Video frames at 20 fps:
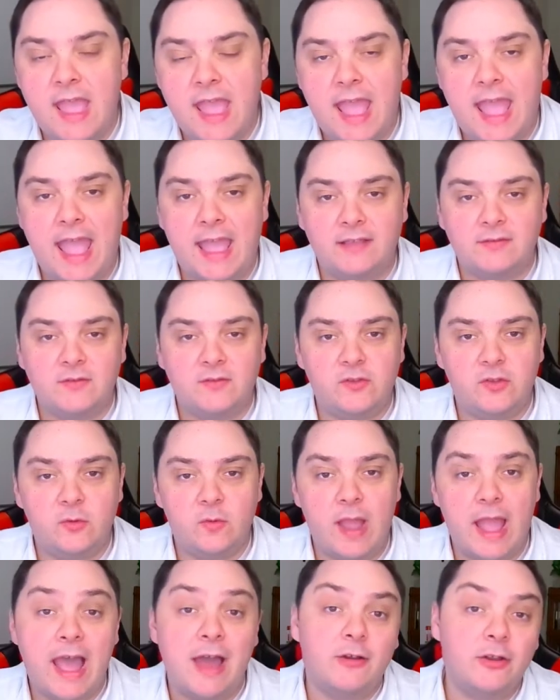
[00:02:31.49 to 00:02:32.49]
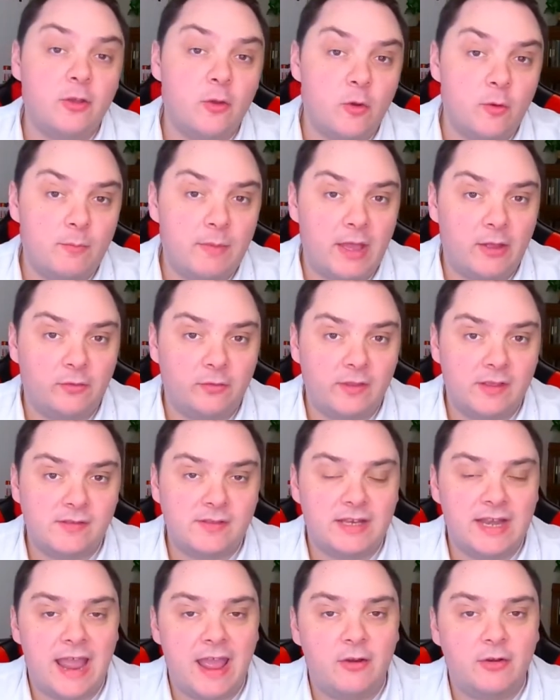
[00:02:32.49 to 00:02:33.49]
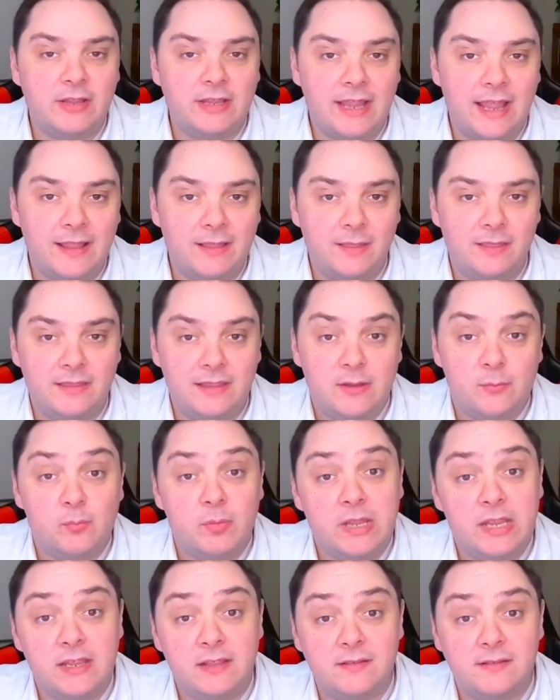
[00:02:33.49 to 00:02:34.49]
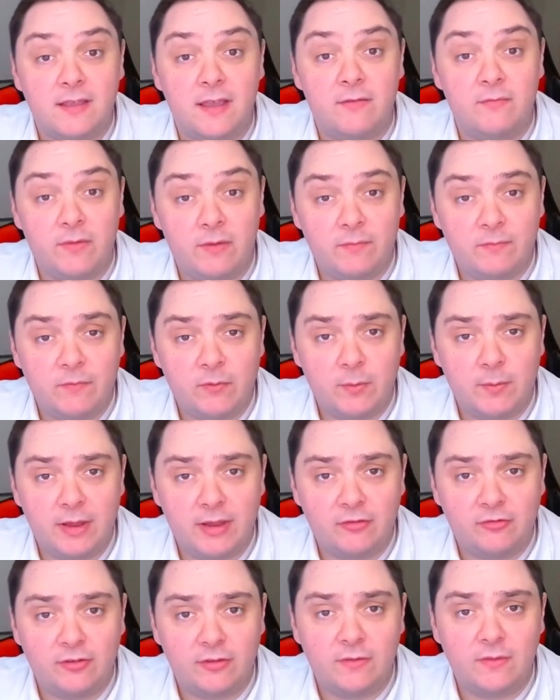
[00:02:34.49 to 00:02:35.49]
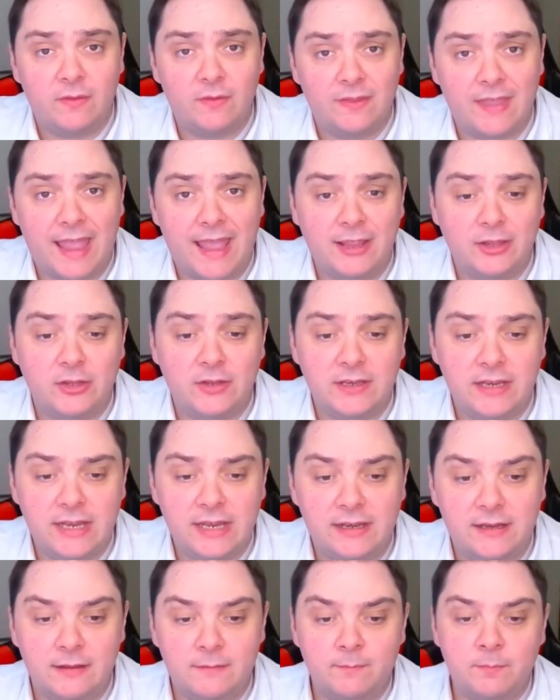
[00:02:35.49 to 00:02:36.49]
as to how to go about this and how to get the piece of information that you need.